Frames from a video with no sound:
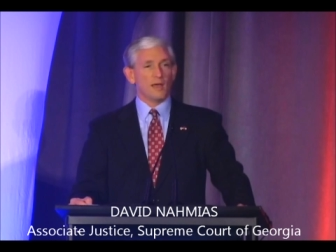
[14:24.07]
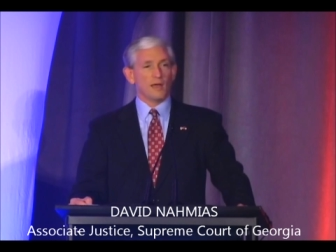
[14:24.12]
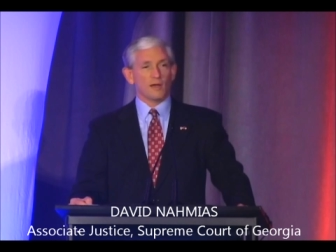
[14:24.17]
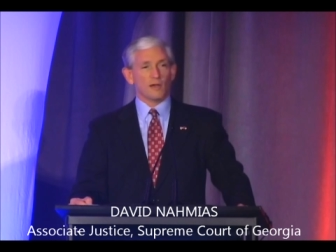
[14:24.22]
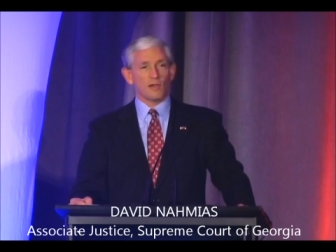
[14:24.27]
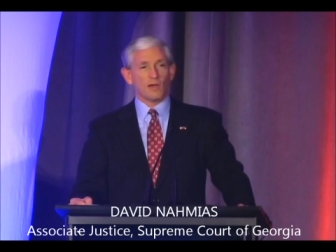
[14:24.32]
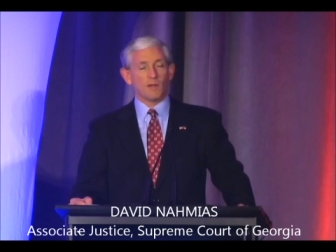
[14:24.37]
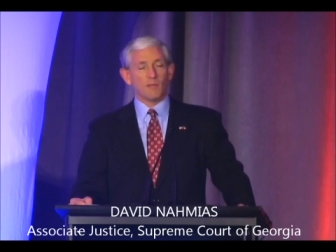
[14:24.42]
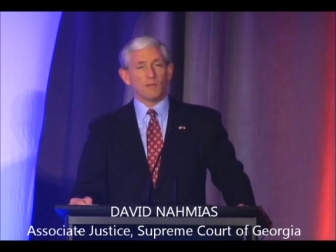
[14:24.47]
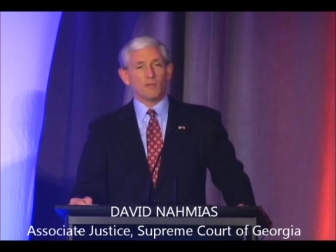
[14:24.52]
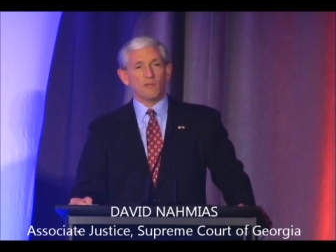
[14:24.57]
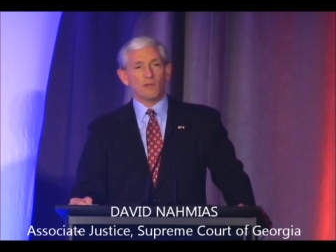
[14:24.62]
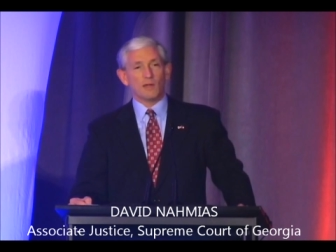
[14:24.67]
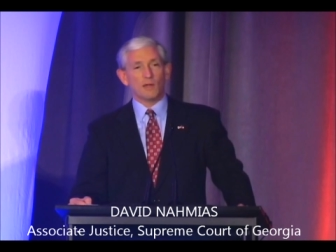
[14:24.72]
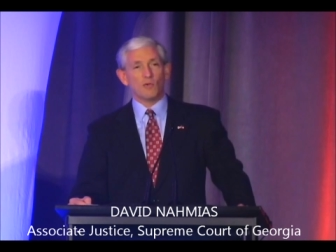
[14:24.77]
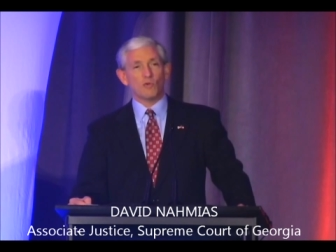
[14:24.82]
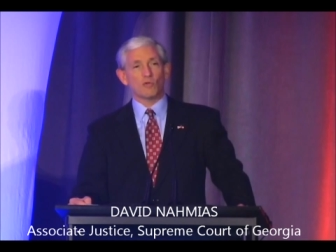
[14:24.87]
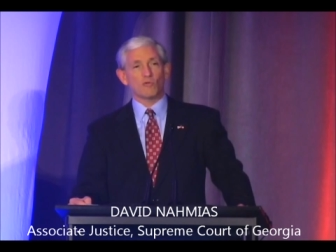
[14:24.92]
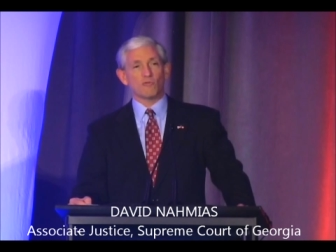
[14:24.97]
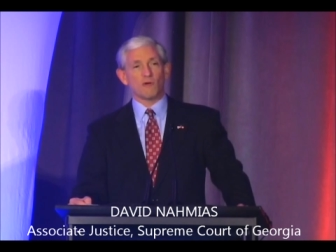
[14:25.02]
claiming that it
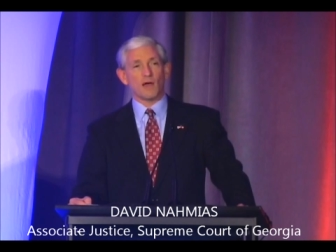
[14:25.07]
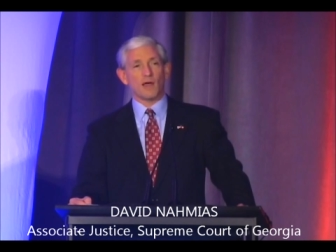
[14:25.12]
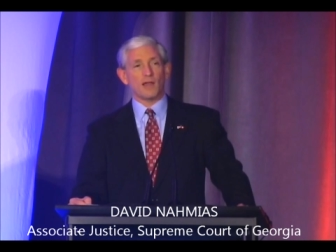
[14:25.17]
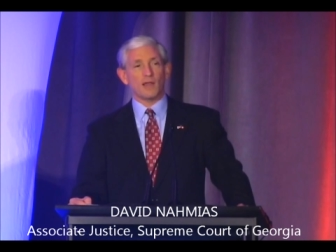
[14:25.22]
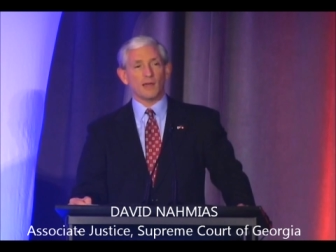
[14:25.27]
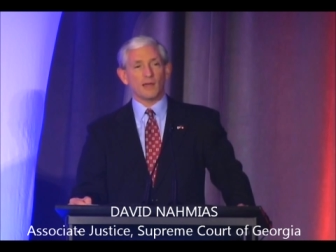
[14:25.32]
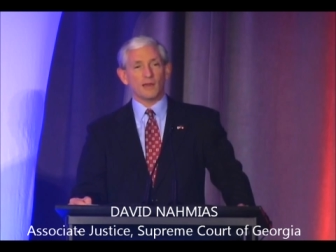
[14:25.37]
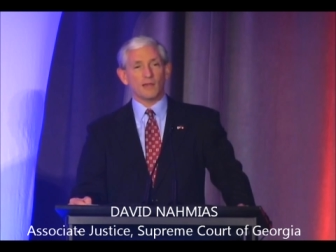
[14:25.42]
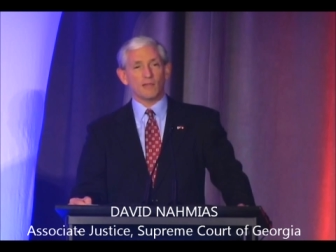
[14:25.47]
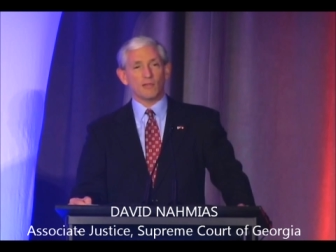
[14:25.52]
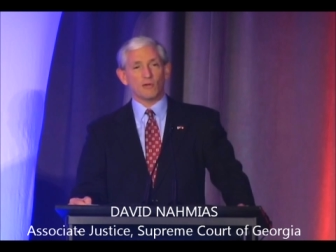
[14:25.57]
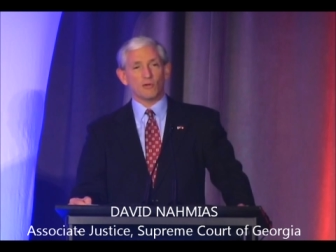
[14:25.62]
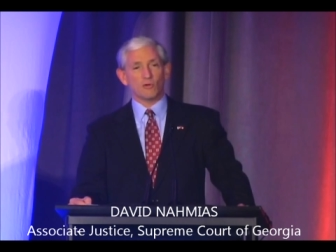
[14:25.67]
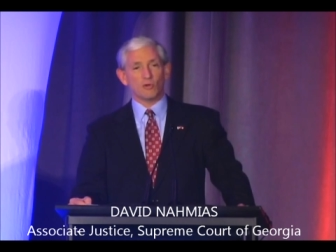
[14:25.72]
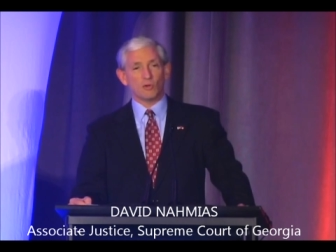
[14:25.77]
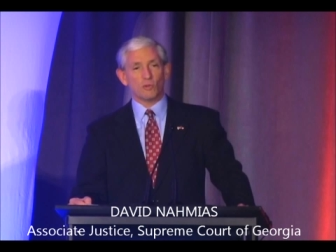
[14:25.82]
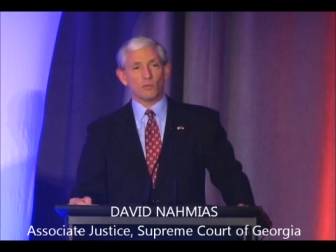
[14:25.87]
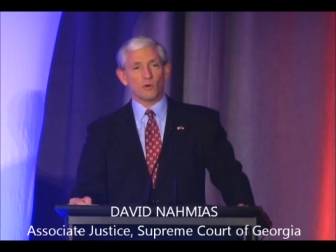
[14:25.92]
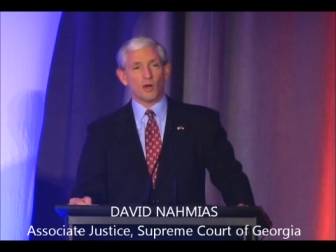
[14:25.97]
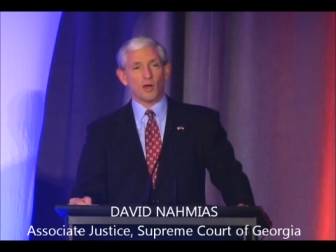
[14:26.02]
was violating their
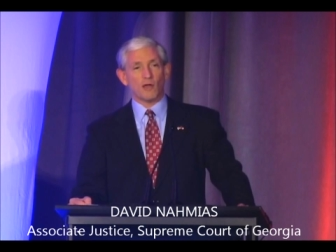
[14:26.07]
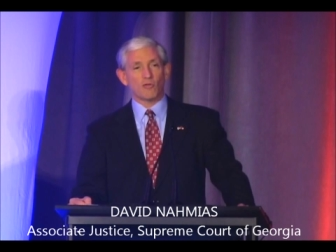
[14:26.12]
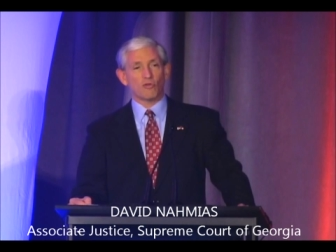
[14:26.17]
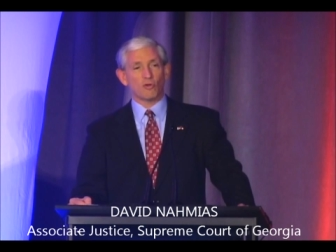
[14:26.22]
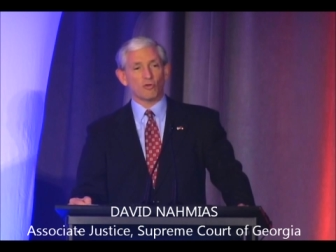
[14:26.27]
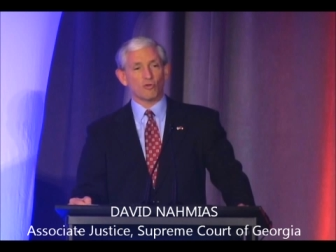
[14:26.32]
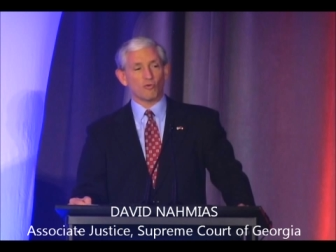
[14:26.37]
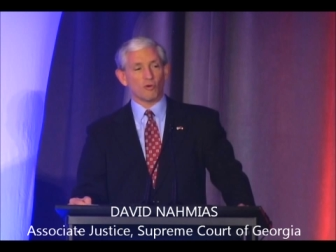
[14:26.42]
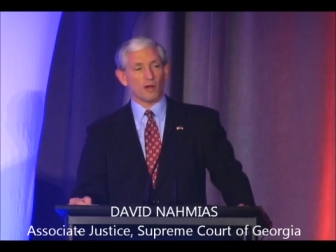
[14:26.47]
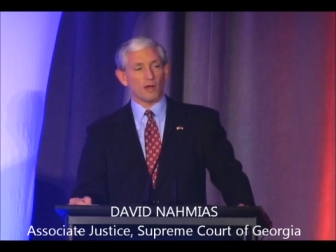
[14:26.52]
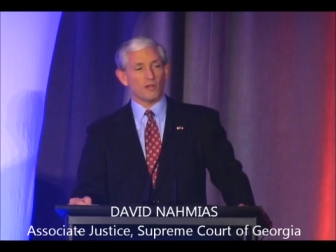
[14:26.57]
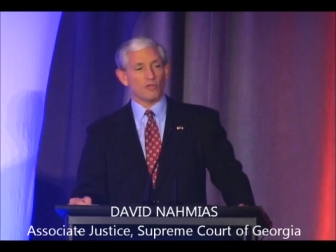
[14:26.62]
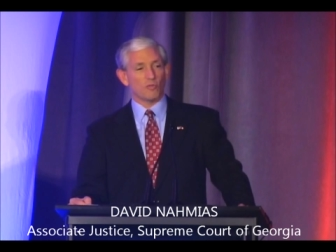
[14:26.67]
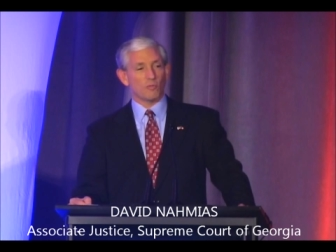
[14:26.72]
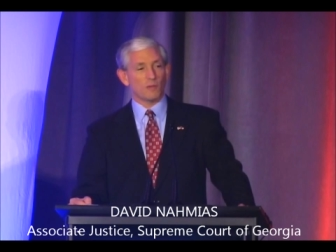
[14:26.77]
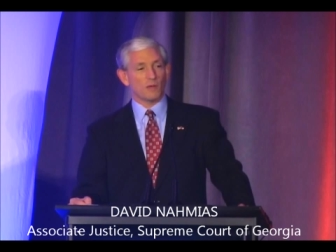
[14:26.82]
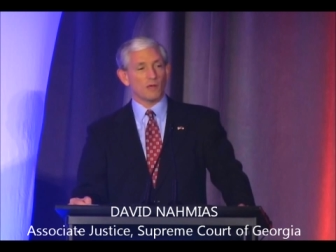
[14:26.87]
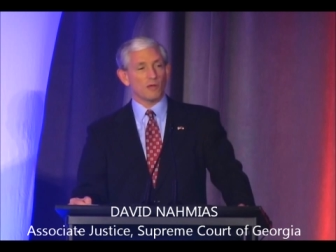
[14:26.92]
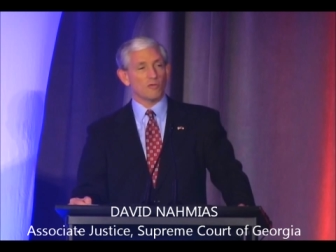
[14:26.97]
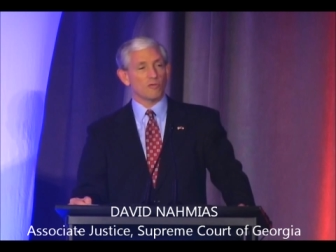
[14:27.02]
due process rights
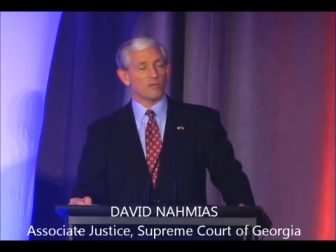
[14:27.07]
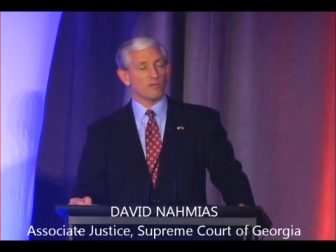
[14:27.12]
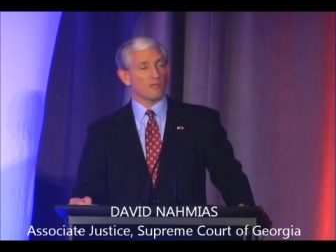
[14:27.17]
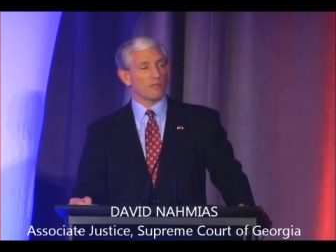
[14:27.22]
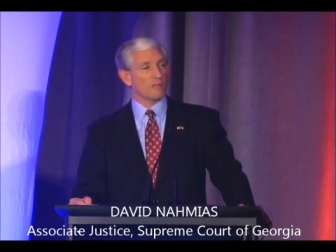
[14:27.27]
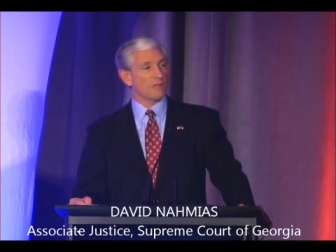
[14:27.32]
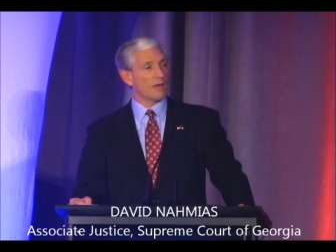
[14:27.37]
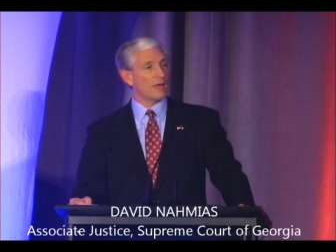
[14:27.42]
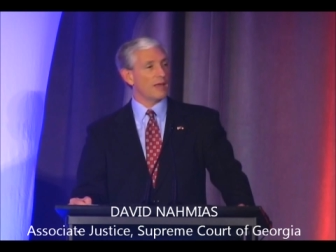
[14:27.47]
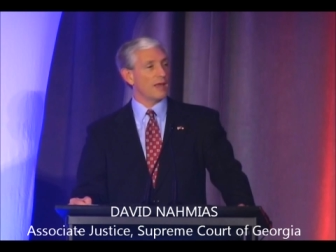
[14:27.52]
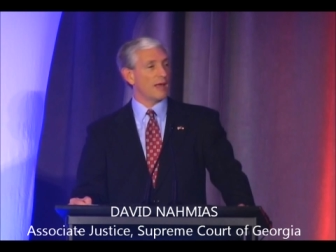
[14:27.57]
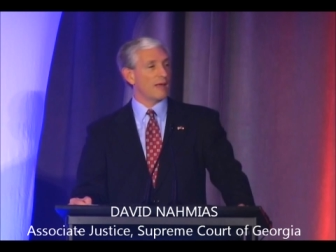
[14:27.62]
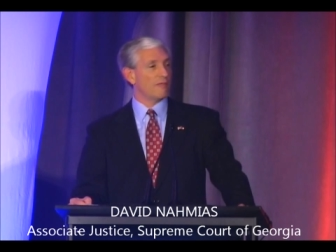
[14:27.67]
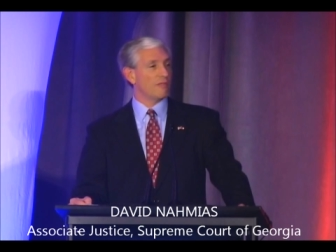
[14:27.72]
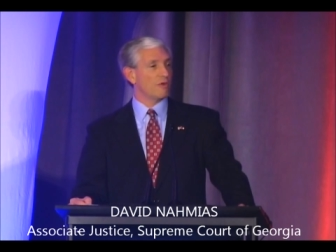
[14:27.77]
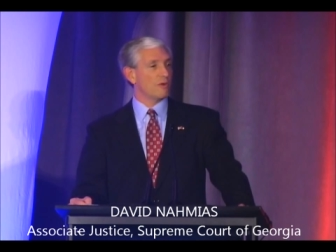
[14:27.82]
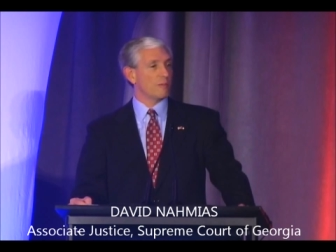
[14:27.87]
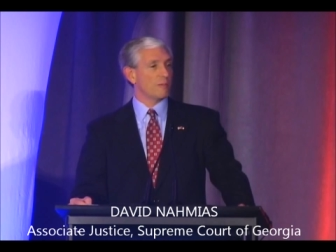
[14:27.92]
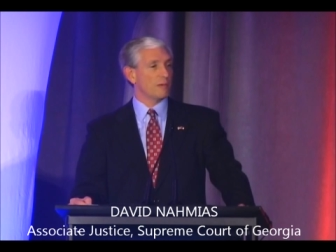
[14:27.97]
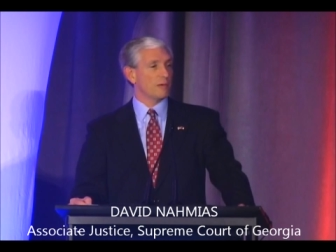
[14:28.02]
because they had had
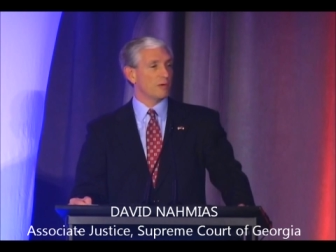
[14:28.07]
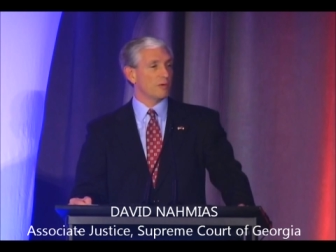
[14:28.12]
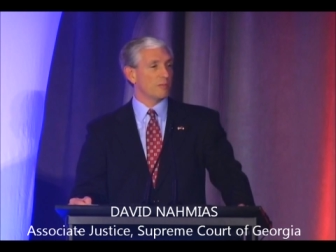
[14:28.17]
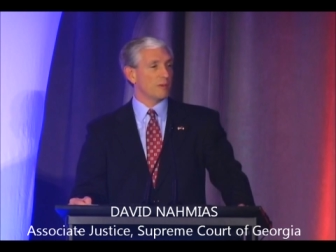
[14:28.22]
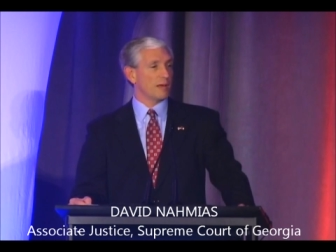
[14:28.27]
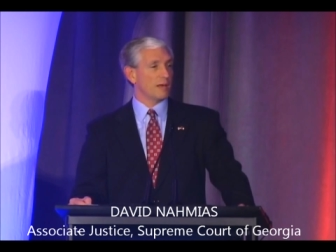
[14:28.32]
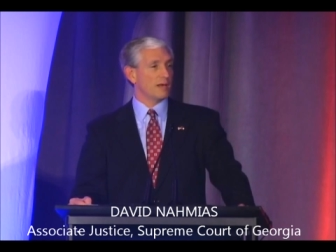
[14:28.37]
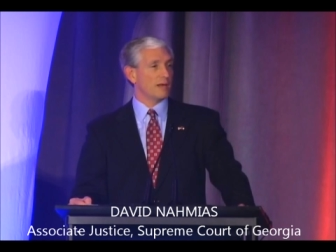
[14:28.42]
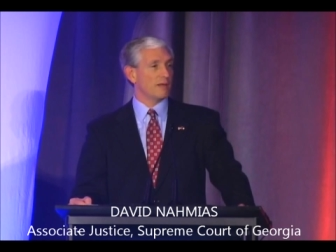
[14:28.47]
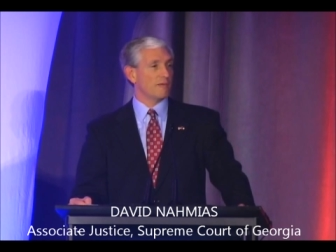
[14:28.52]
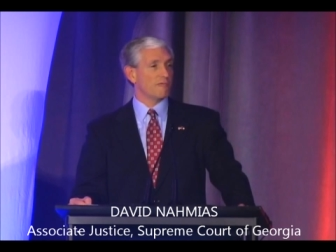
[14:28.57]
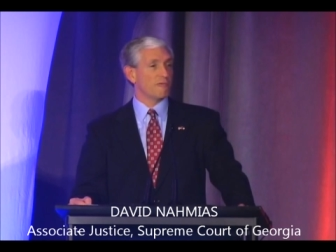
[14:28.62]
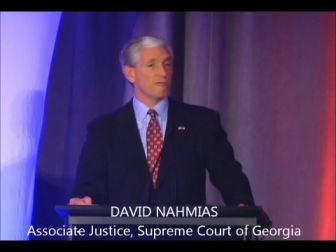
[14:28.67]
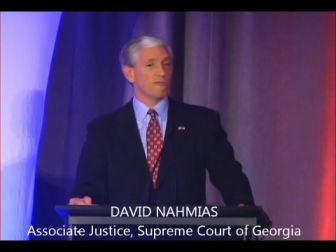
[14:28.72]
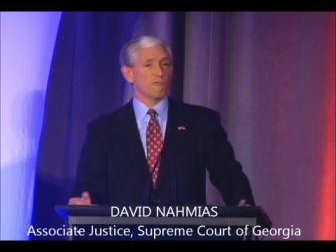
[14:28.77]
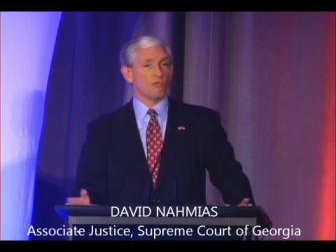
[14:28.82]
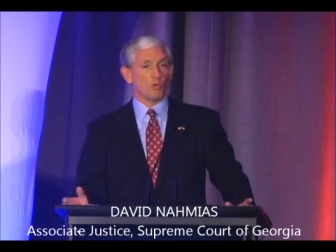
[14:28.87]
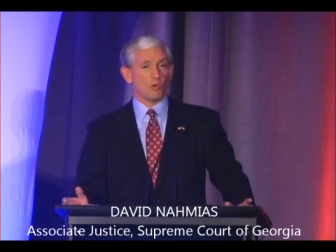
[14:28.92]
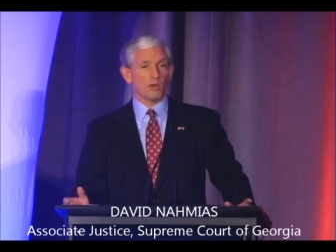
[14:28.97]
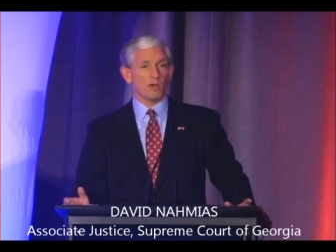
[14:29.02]
their appeal pending for
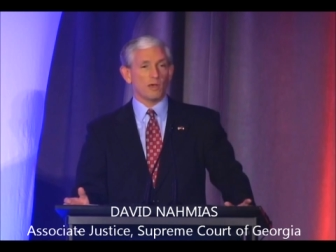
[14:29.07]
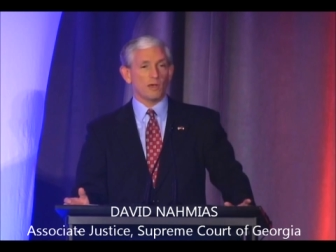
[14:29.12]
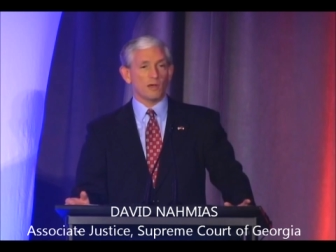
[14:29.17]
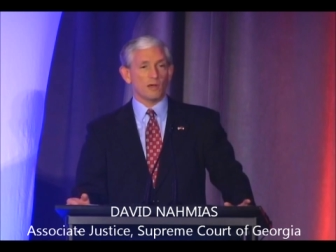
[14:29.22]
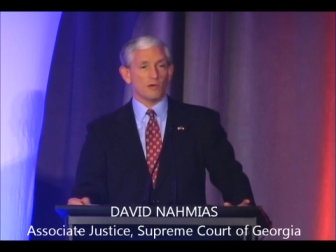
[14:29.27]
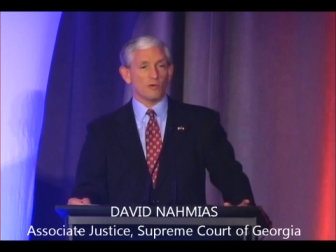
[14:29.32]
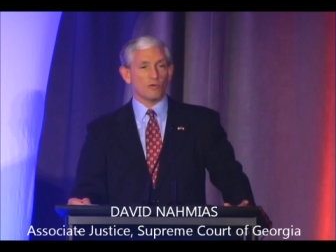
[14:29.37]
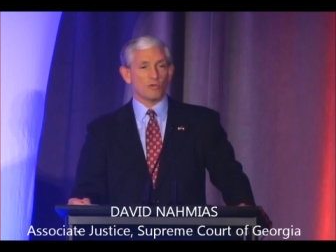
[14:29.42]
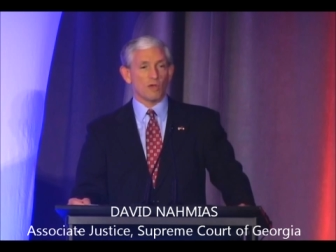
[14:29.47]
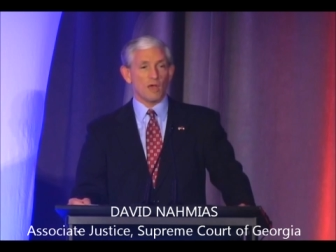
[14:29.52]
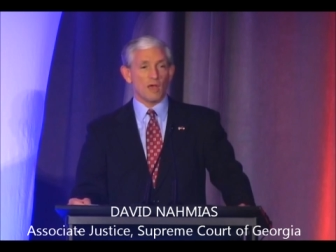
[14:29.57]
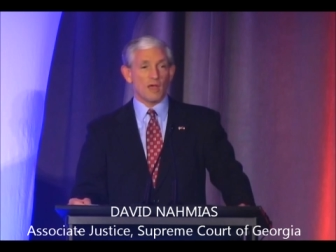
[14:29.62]
four years,